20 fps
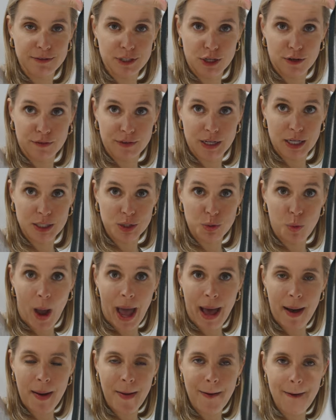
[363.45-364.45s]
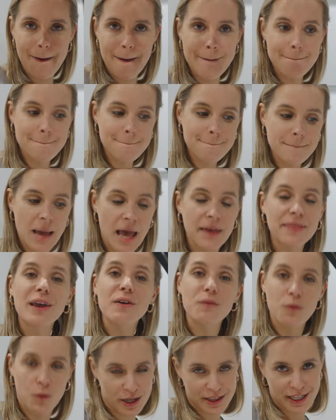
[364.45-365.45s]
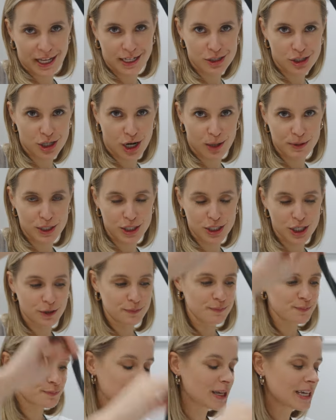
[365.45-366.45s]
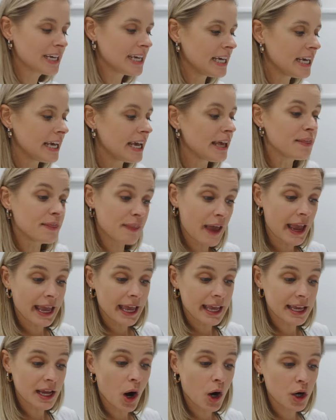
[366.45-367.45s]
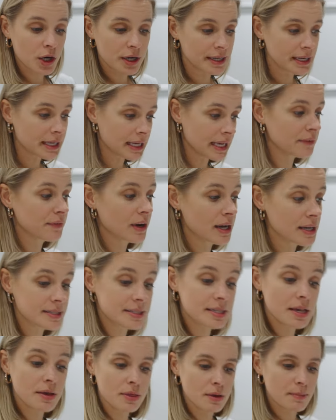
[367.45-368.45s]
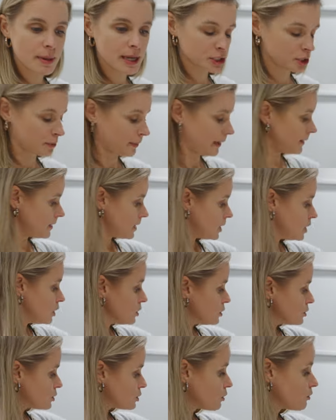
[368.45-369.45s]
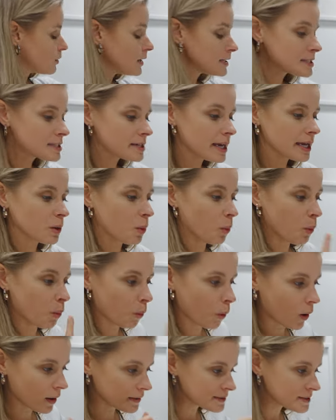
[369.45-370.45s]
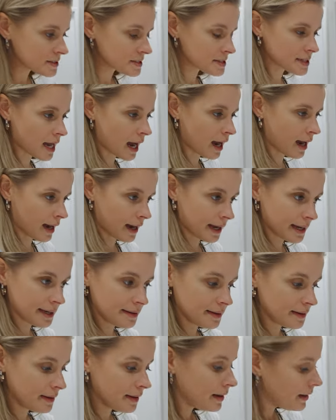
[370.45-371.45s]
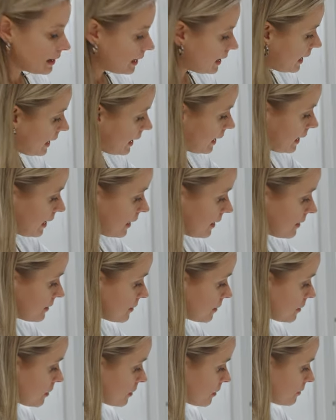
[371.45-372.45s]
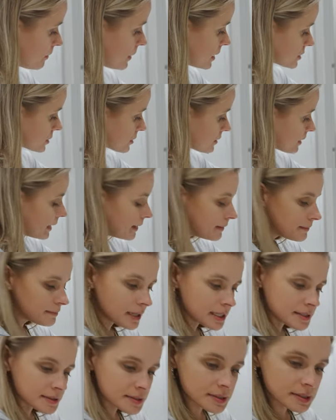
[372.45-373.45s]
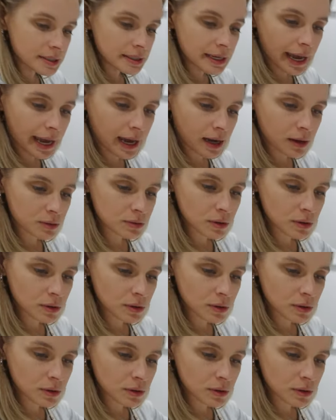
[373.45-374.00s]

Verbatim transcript: served us well, and they have one last job to do. They are going to give us the measurement. So let's take one side and measure it and see how